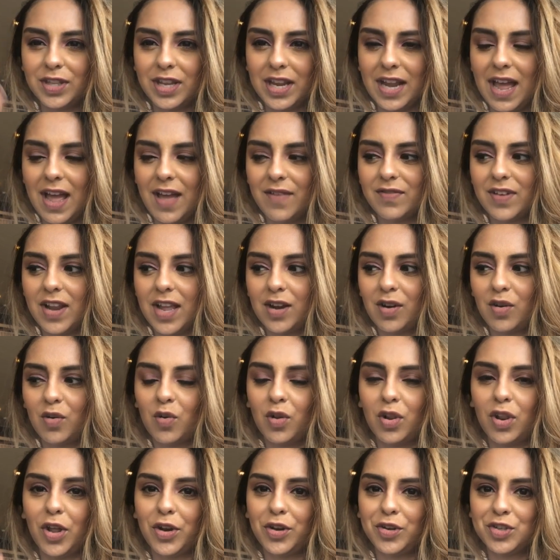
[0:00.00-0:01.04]
They have like a
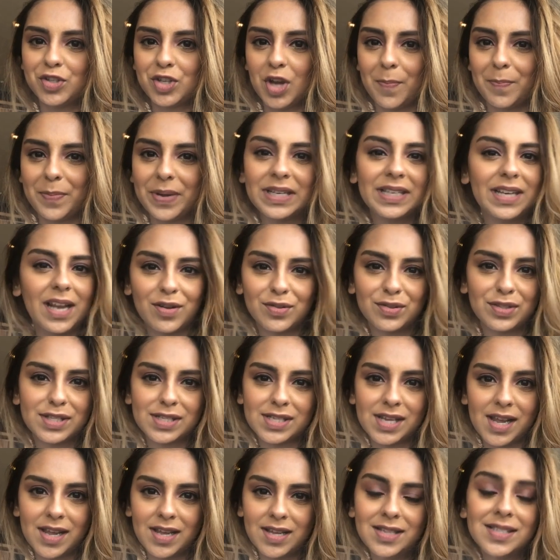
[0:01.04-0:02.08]
whole lot of shopping
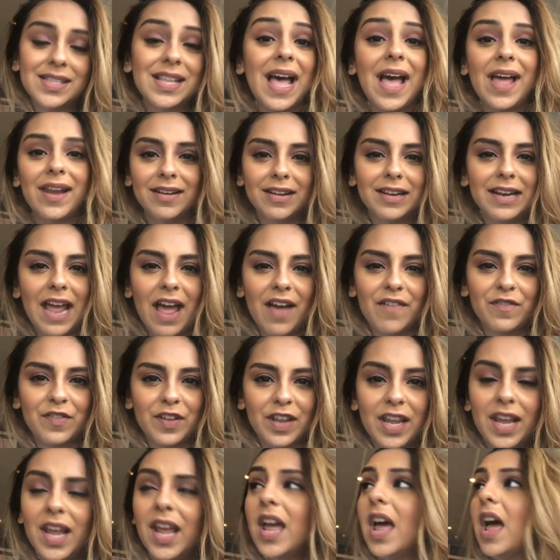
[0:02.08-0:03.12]
downstairs and a cafe.